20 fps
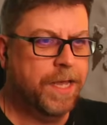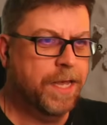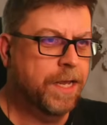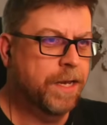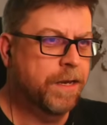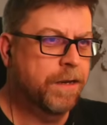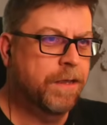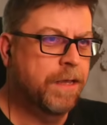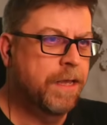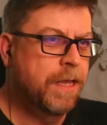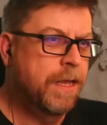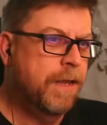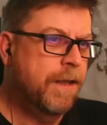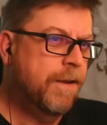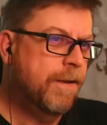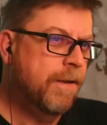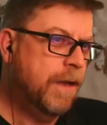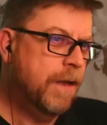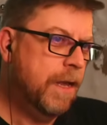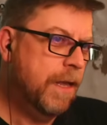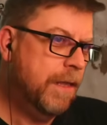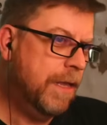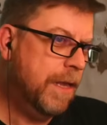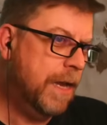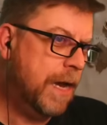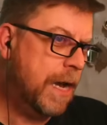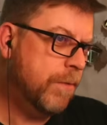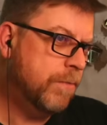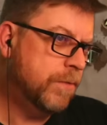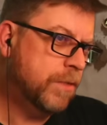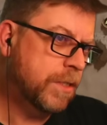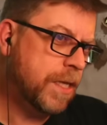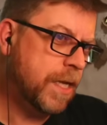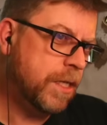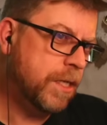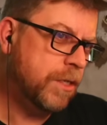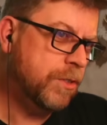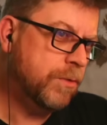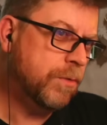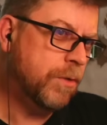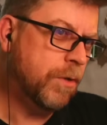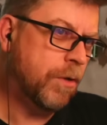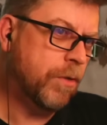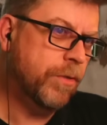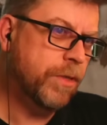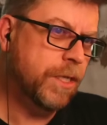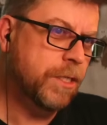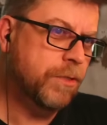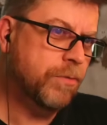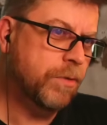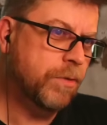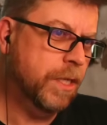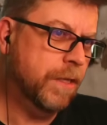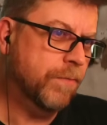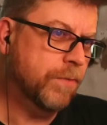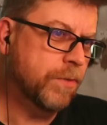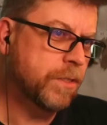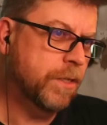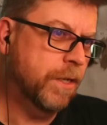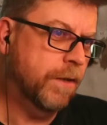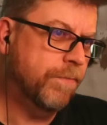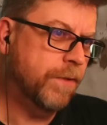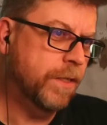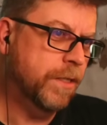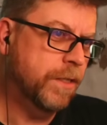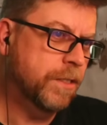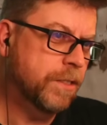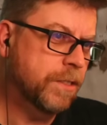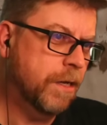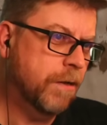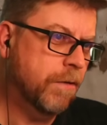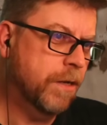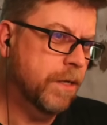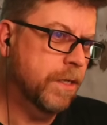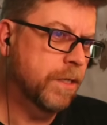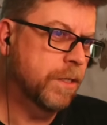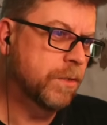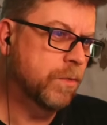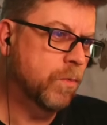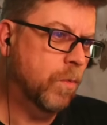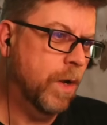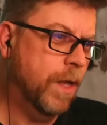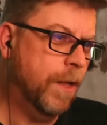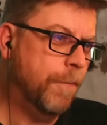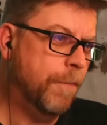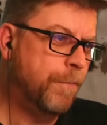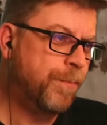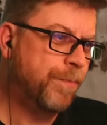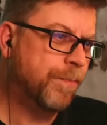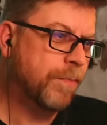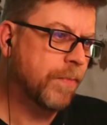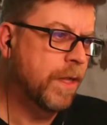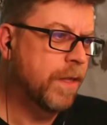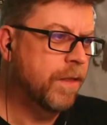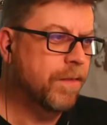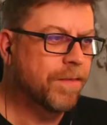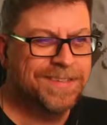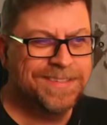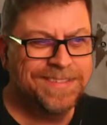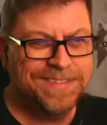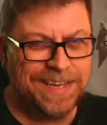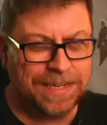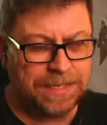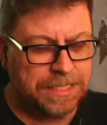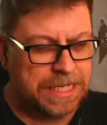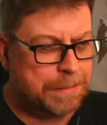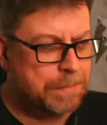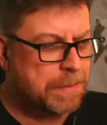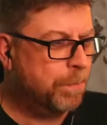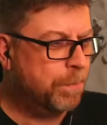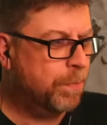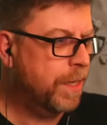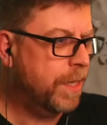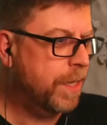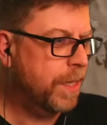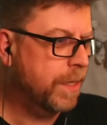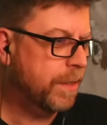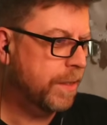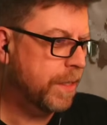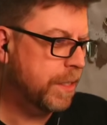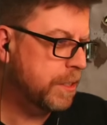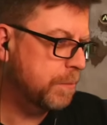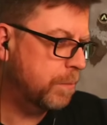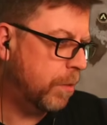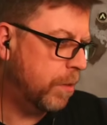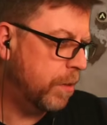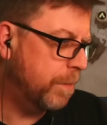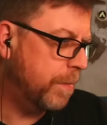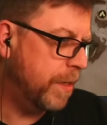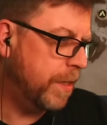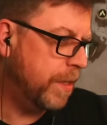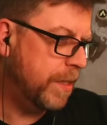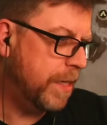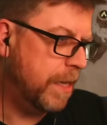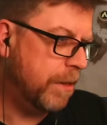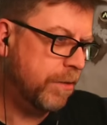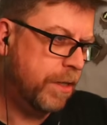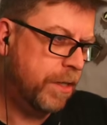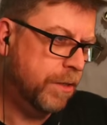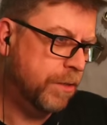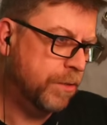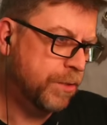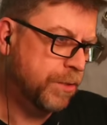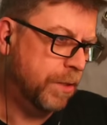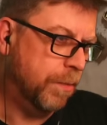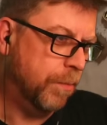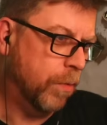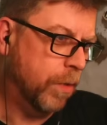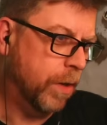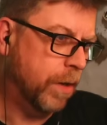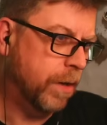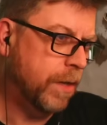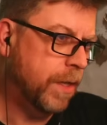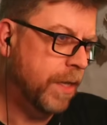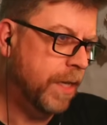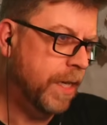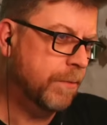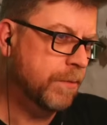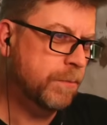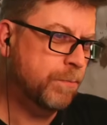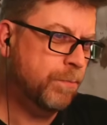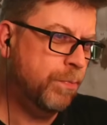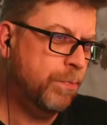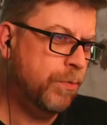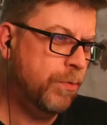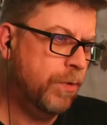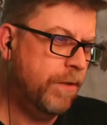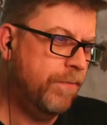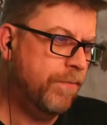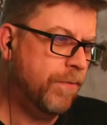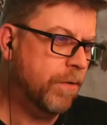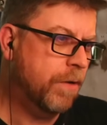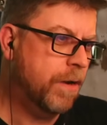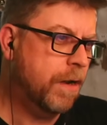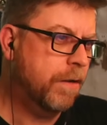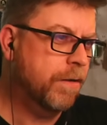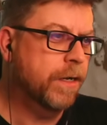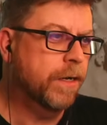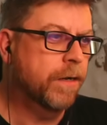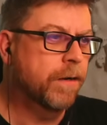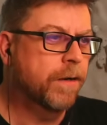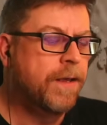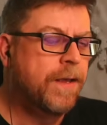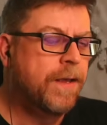And I was kind of doing all the entry level stuff in this area as well. The second time I played, they spawned me in down here somewhere, and I was pretty far out here.